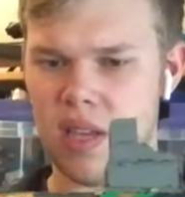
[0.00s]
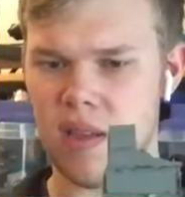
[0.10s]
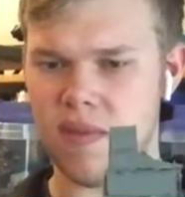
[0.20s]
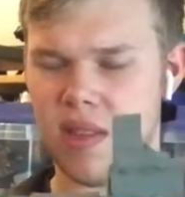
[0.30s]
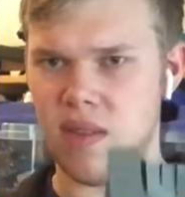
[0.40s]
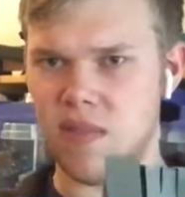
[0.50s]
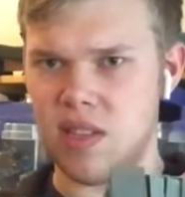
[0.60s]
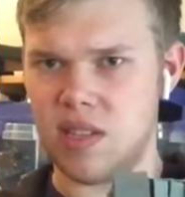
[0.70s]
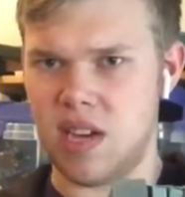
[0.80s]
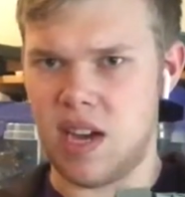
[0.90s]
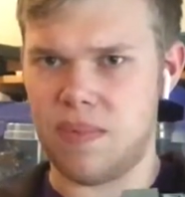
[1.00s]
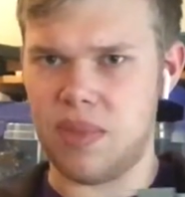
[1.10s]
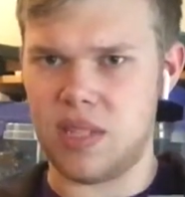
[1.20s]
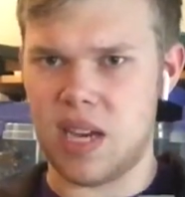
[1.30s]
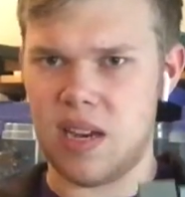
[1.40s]
Even the top
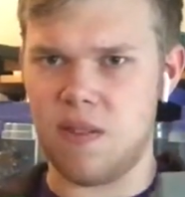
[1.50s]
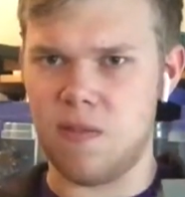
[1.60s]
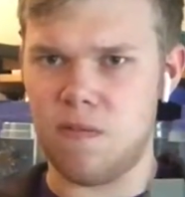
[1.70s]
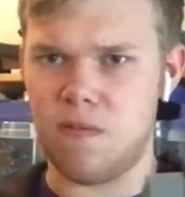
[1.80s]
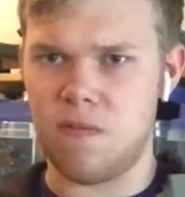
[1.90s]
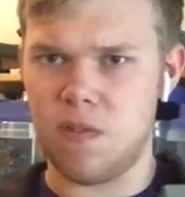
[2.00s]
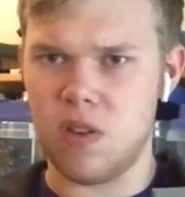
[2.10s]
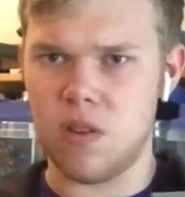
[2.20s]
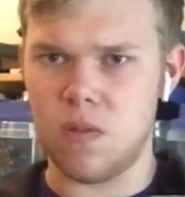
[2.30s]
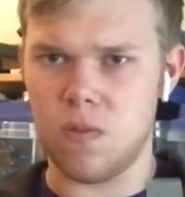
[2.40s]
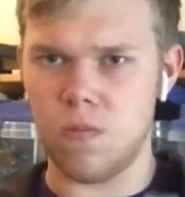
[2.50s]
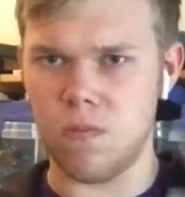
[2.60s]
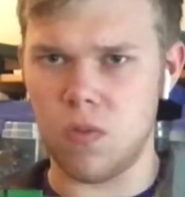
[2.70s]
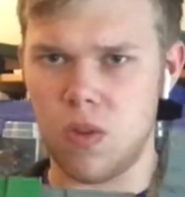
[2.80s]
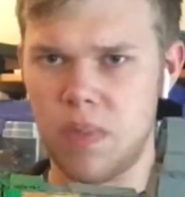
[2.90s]
is kind of
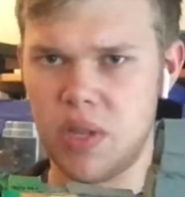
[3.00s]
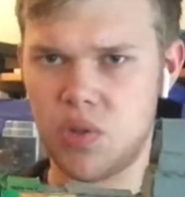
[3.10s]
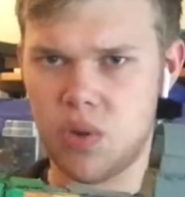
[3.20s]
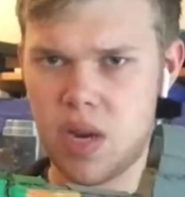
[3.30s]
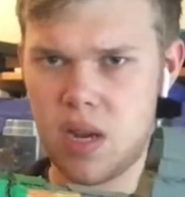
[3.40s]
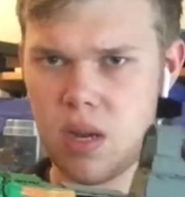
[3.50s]
rudimentary.